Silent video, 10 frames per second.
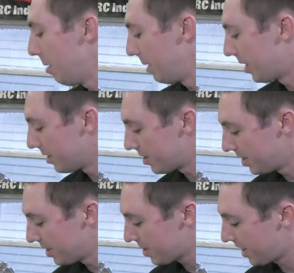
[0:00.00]
Because
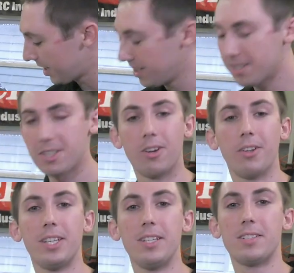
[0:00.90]
this thickness and
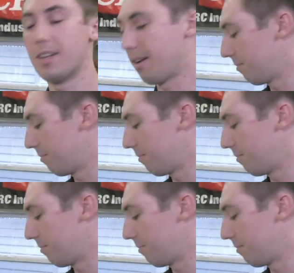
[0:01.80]
all these,